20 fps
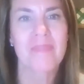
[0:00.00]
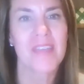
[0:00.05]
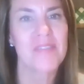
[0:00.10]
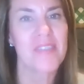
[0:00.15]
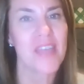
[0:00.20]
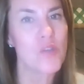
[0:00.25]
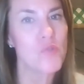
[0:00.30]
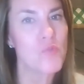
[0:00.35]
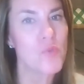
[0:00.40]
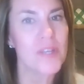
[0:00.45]

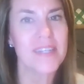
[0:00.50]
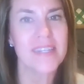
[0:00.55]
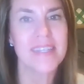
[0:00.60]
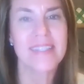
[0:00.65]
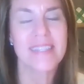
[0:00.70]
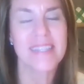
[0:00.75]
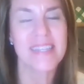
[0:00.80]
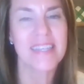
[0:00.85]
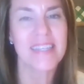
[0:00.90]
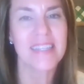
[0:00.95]
they
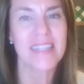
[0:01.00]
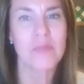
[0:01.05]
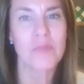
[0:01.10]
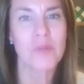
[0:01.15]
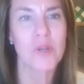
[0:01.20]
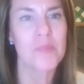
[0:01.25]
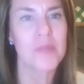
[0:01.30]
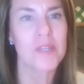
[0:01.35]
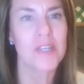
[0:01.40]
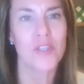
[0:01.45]
witnessed a healing
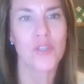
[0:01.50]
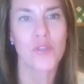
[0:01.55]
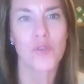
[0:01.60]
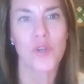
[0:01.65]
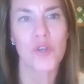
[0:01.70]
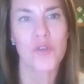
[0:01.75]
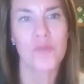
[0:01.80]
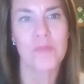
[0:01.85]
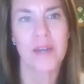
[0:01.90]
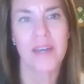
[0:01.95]
moment in their
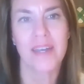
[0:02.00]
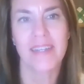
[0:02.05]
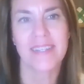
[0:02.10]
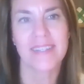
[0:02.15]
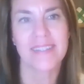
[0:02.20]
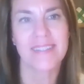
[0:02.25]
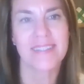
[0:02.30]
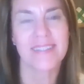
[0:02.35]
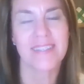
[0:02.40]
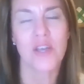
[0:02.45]
own
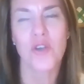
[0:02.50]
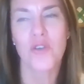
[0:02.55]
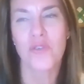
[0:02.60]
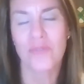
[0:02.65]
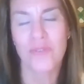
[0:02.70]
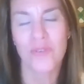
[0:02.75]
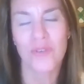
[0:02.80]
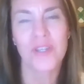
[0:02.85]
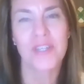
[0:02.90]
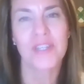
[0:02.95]
bodies
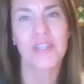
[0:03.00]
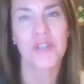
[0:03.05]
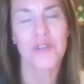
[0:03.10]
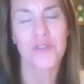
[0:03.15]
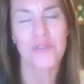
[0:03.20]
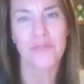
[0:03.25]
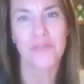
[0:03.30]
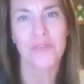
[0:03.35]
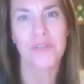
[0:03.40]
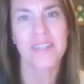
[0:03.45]
over and
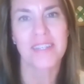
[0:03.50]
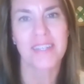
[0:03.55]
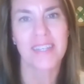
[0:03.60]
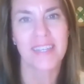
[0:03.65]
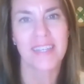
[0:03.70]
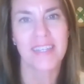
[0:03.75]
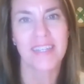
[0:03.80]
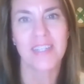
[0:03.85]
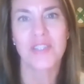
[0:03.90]
over again.